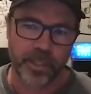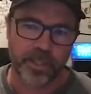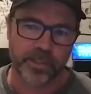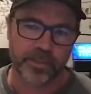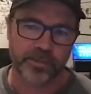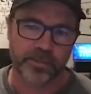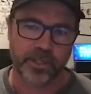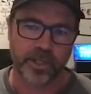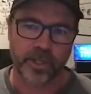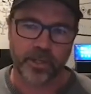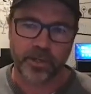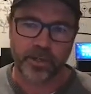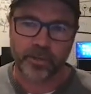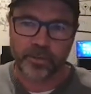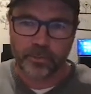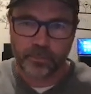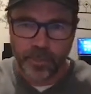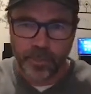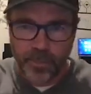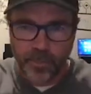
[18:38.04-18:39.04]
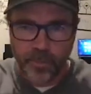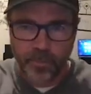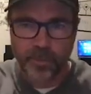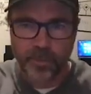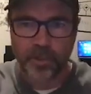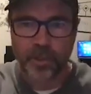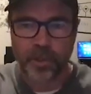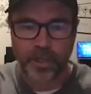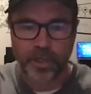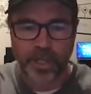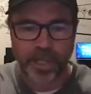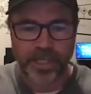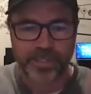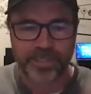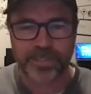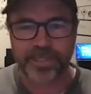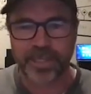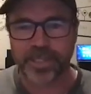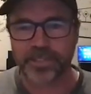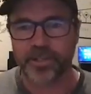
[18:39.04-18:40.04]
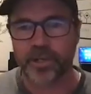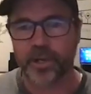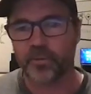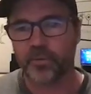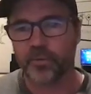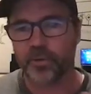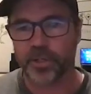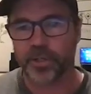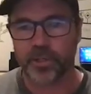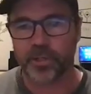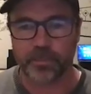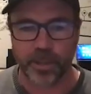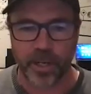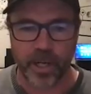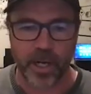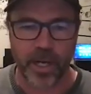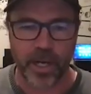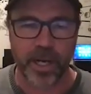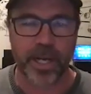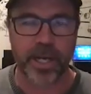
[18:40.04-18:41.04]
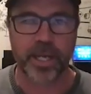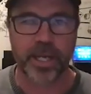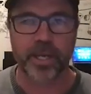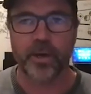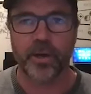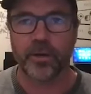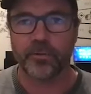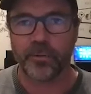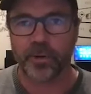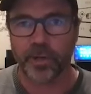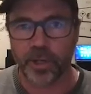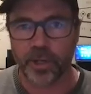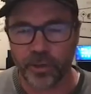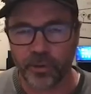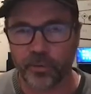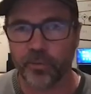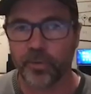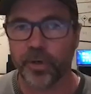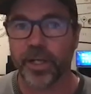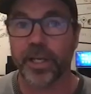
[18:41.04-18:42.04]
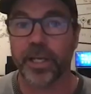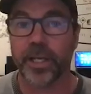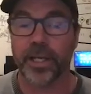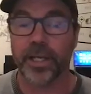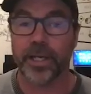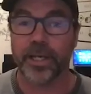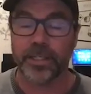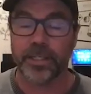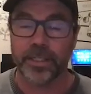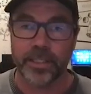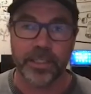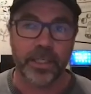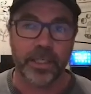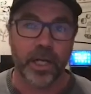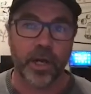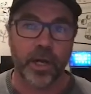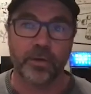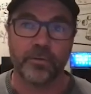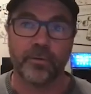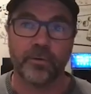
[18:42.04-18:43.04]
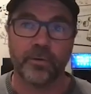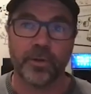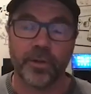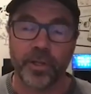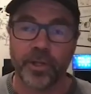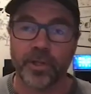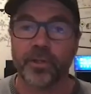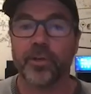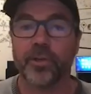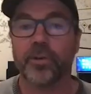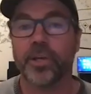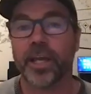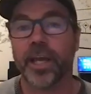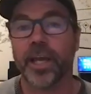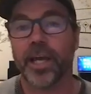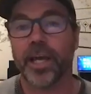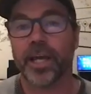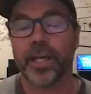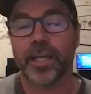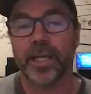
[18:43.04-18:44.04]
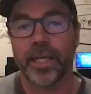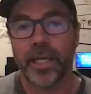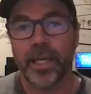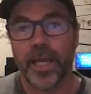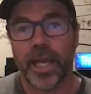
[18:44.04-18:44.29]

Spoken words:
So people put on headsets over in Dubai, over in Korea, over in the UK,